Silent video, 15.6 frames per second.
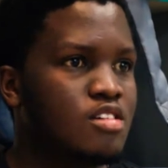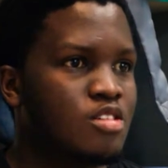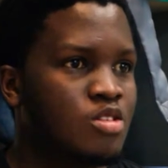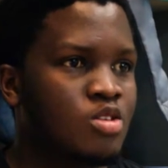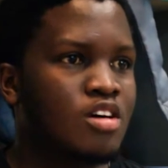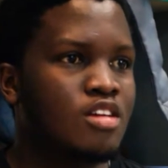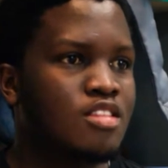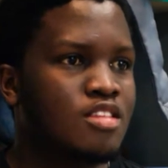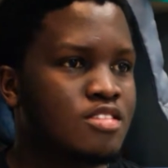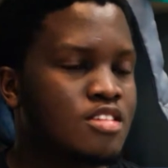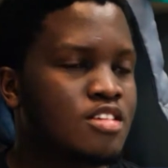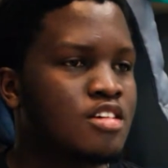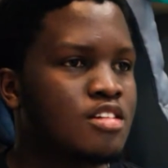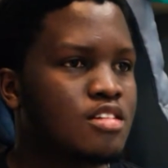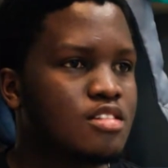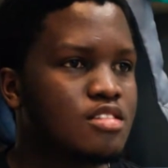Look at the
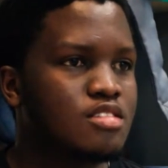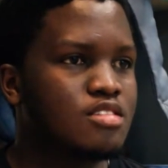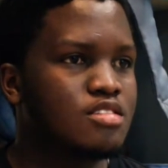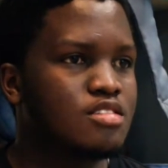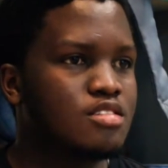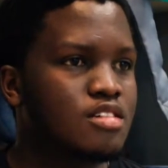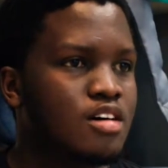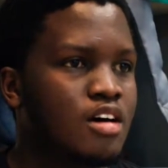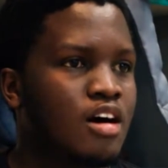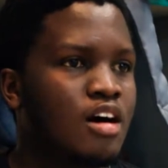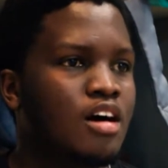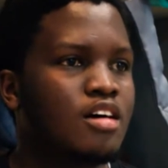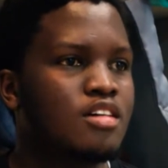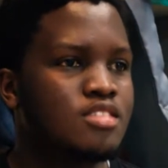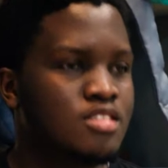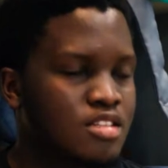skill.
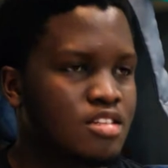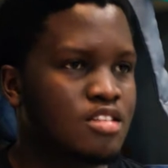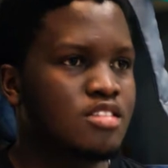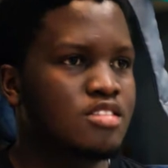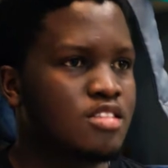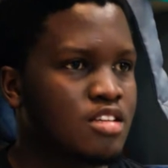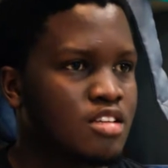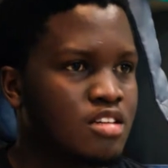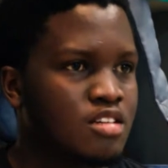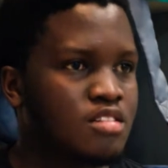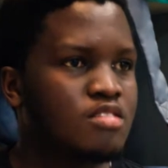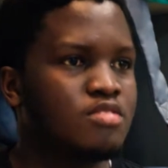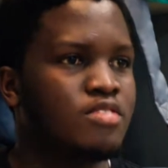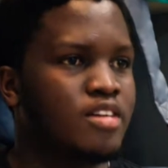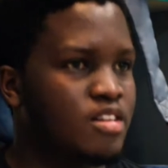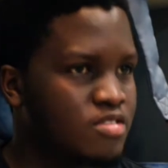Uh, sell the skill.
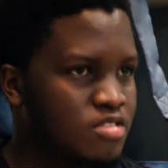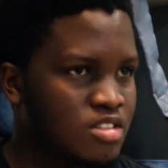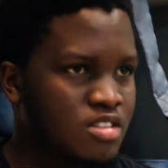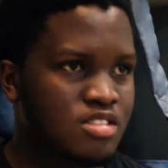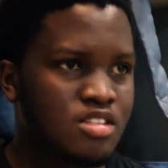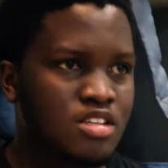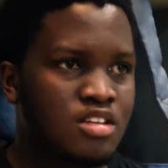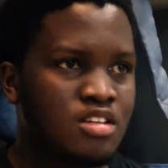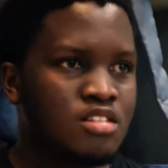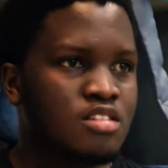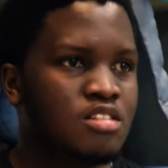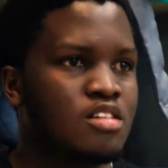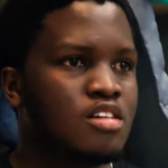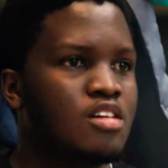Fight for the skill.